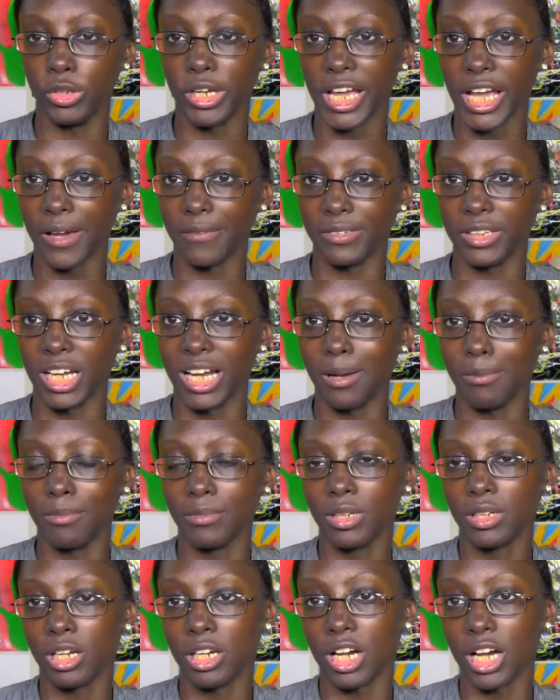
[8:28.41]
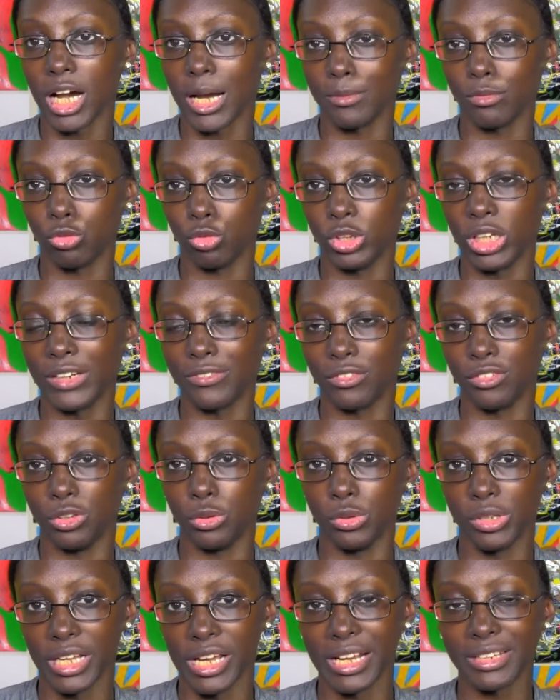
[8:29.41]
You have to
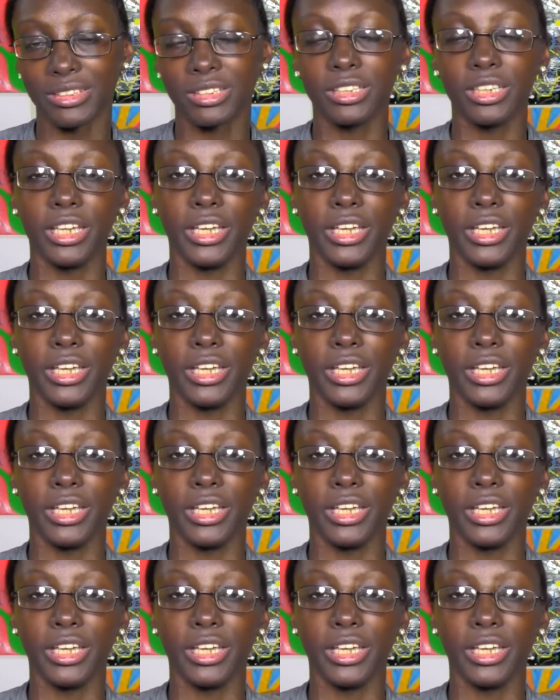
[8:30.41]
do that,